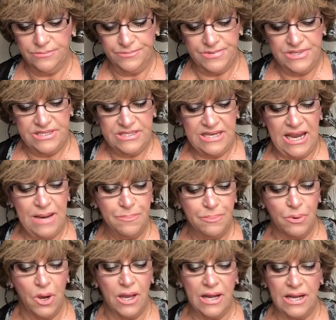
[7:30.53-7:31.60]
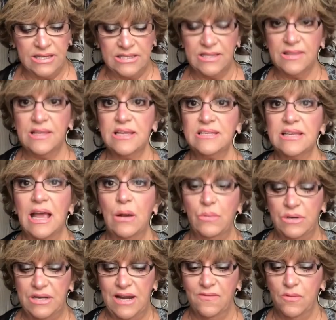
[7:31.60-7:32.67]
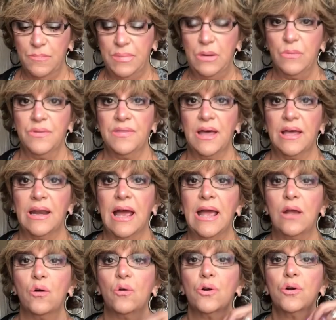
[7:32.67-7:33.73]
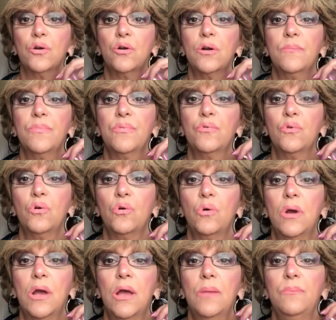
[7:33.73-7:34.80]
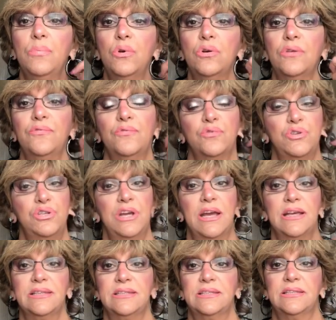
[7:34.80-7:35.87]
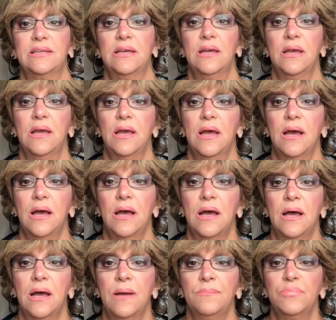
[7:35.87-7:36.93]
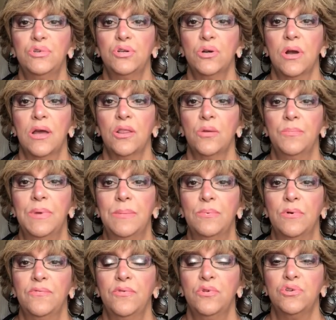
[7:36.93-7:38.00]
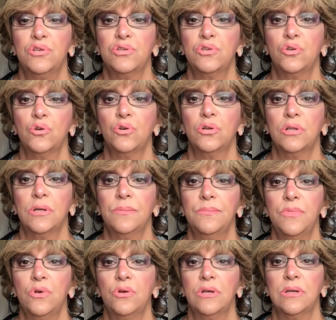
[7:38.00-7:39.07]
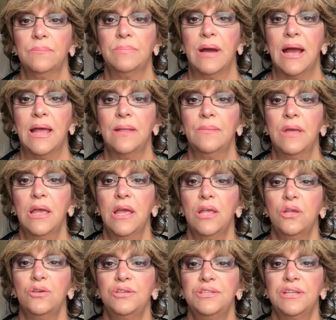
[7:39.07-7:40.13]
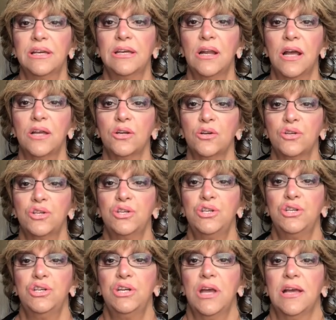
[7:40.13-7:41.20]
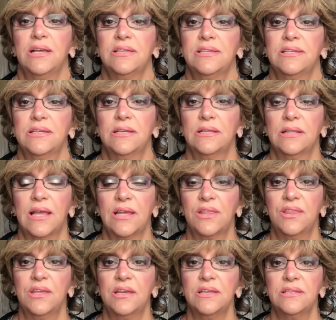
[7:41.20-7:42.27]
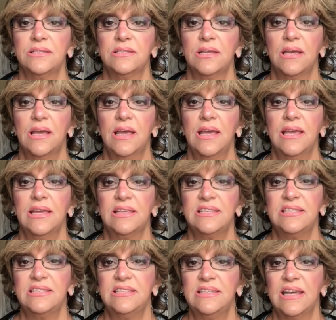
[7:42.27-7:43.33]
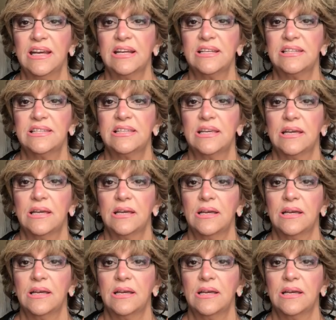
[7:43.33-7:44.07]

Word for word: stay products, and this I would never be without. I order them through Beautiful Chest. I'm sure other people, if you just Google them, you can buy them. You stick it on your chest like this. It sticks,